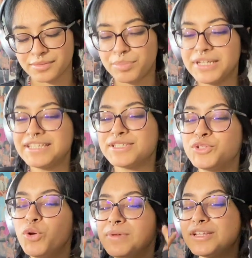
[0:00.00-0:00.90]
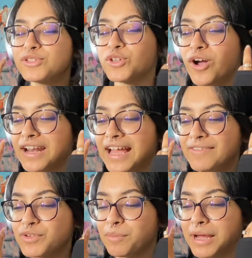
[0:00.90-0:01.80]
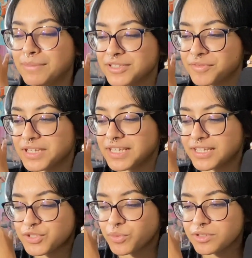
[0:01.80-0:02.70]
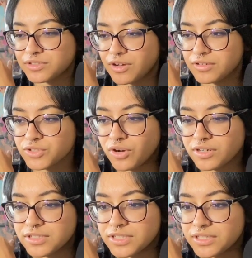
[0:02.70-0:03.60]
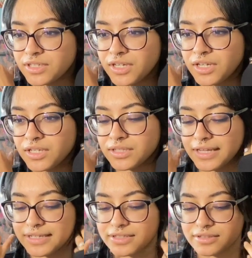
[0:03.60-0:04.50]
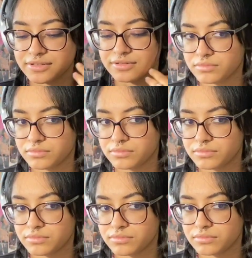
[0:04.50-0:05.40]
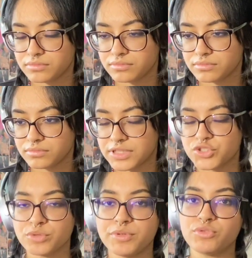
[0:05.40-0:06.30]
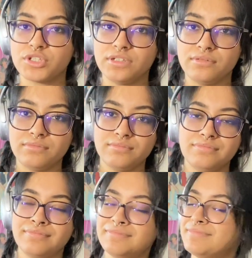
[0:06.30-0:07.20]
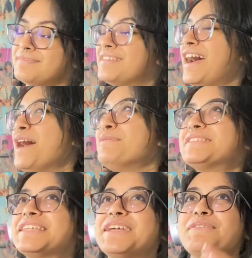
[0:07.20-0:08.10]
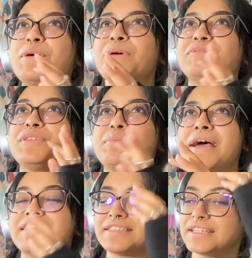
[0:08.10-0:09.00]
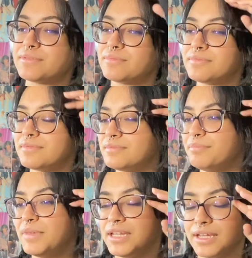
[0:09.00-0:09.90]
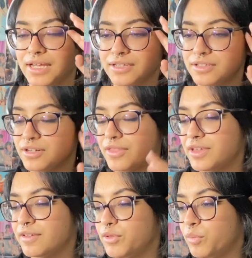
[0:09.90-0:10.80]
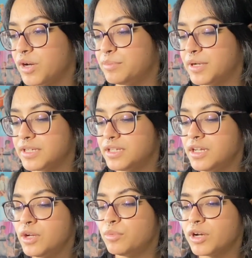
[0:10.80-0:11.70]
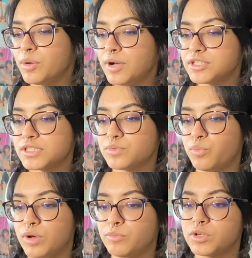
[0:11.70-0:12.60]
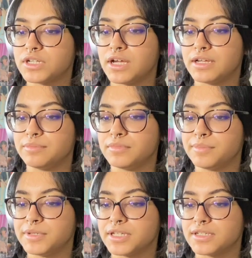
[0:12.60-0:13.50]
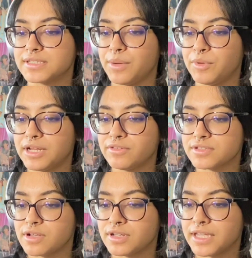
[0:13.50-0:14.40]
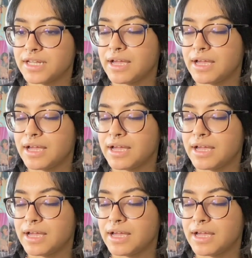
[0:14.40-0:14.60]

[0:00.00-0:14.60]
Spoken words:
But it is a 2 minute song, and I have to remind myself that like shorter songs are harder to like. Distribution. I was thinking of that word for the past like minute. I could not think of the word, but we're gonna watch this one more time because I want to hear the song again.